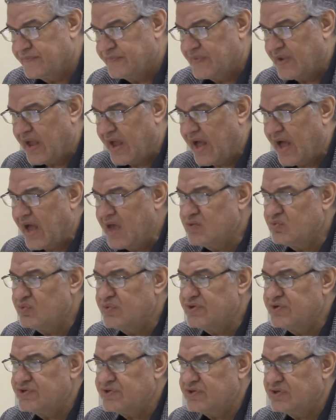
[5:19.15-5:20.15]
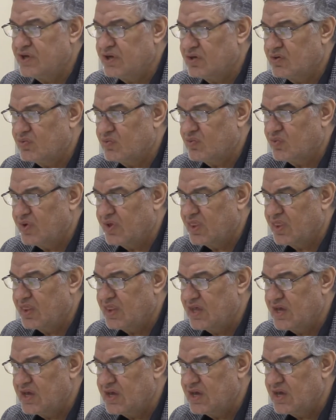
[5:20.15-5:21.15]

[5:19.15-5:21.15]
I would stick with the